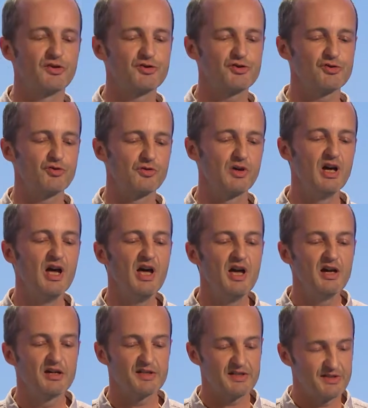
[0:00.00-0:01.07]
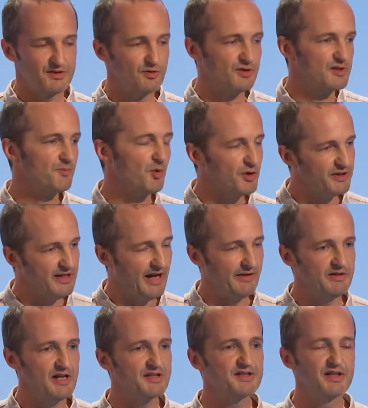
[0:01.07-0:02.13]
not true, because as Jonas pointed
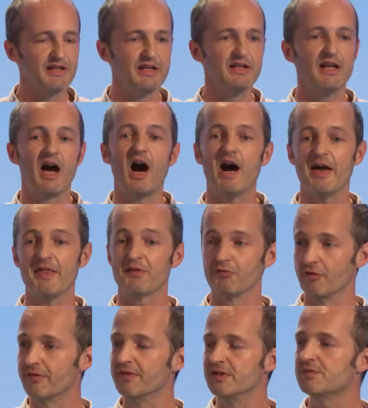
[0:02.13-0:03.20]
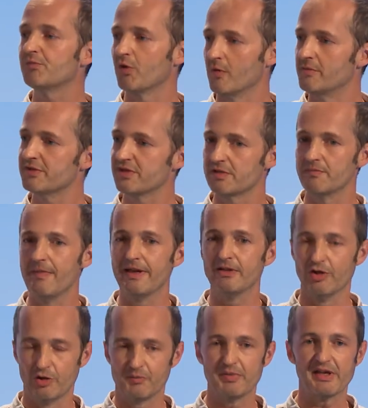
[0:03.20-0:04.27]
out yesterday, either of these promises may
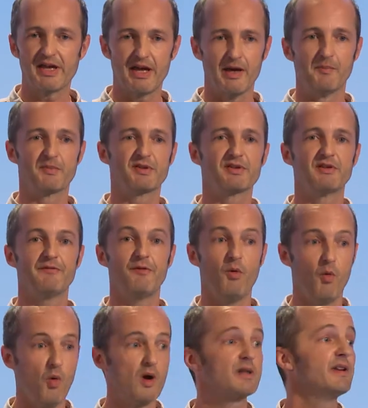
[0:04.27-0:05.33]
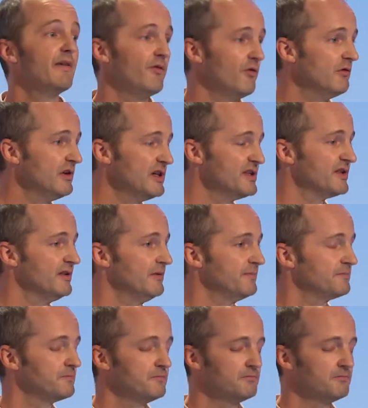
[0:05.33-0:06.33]
not be kept for whatever reason.